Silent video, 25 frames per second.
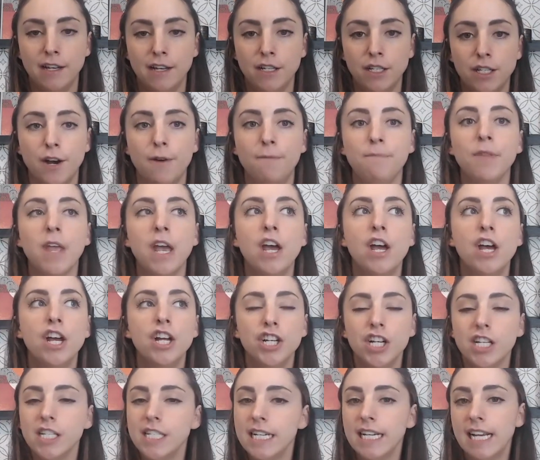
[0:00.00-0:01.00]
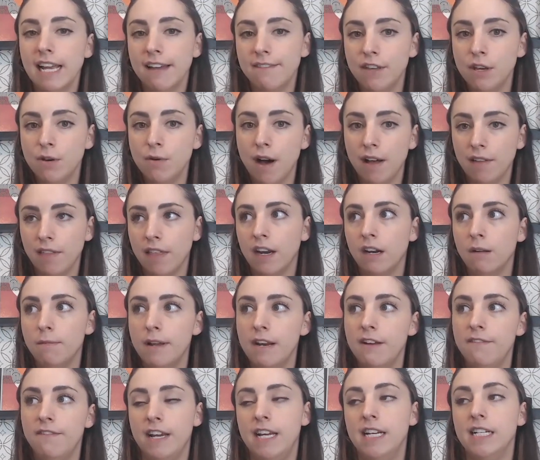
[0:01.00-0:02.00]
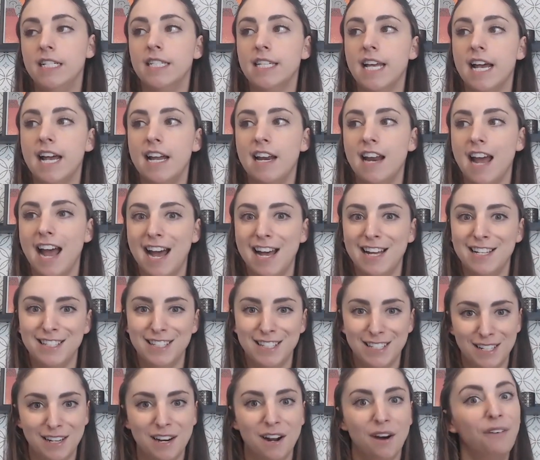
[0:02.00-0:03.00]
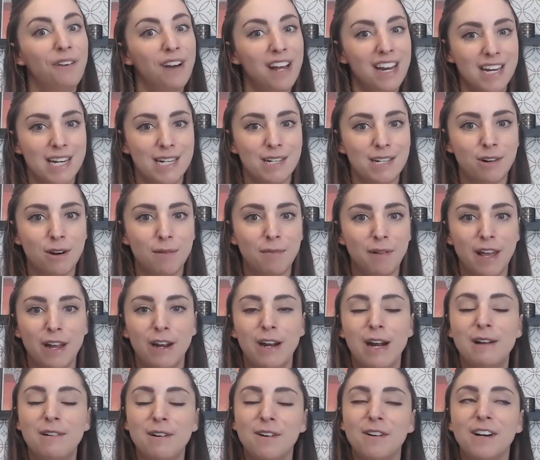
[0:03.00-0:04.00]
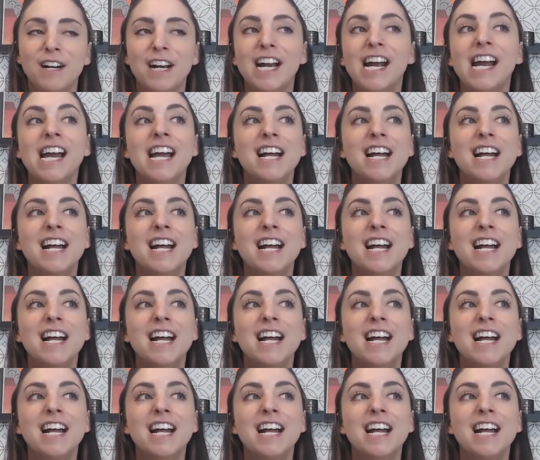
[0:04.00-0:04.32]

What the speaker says: So just to give you a little bit of insight as, you know, an indoor playground owner,